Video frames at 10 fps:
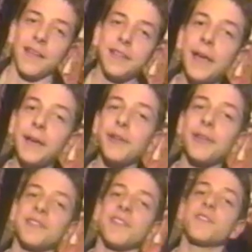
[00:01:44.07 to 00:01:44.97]
Tank Girl
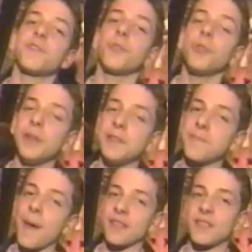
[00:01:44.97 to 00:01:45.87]
is a truly
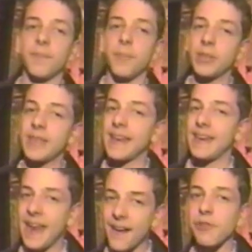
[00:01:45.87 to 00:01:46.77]
spastic book that
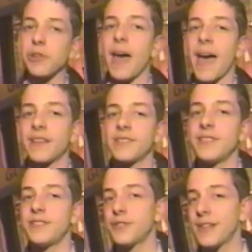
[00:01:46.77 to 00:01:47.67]
never lacks in
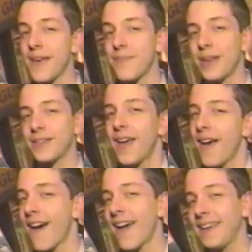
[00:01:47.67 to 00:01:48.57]
entertainment.
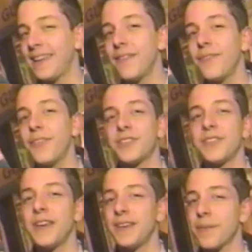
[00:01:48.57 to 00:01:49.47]
I give this
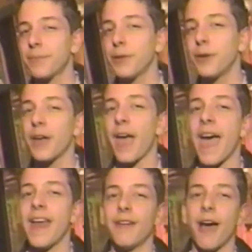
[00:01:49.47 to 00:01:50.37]
in-depth look
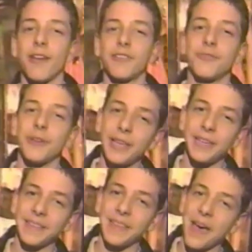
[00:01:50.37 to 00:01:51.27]
at
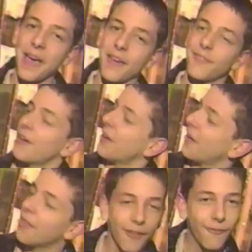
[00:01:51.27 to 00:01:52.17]
Australian life
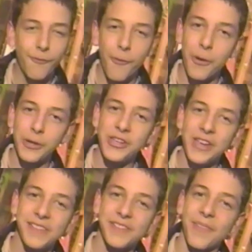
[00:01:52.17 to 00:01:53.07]
4
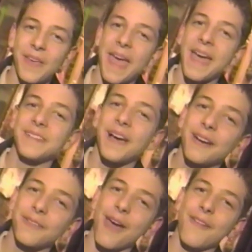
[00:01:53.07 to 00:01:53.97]
G's on the
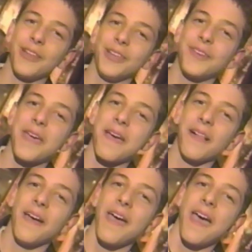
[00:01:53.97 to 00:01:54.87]
anti-gravity
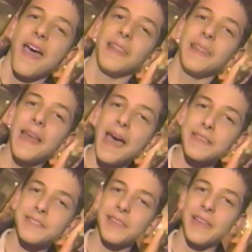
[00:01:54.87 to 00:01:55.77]
scale.
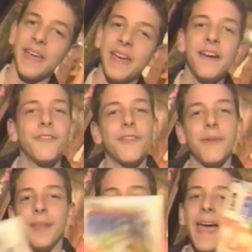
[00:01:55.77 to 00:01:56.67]
Lastly,
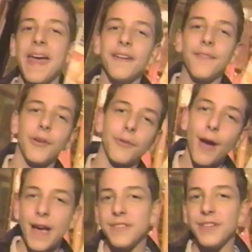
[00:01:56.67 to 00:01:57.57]
from the land of the
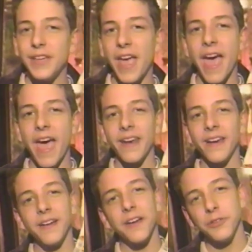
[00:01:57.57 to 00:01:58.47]
rising yen,
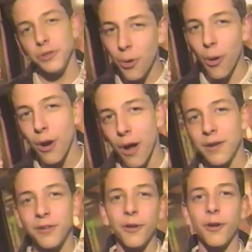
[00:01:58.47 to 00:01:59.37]
you're
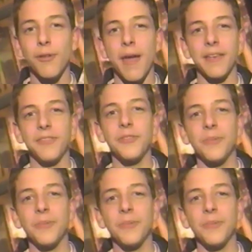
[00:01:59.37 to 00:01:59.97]
under arrest.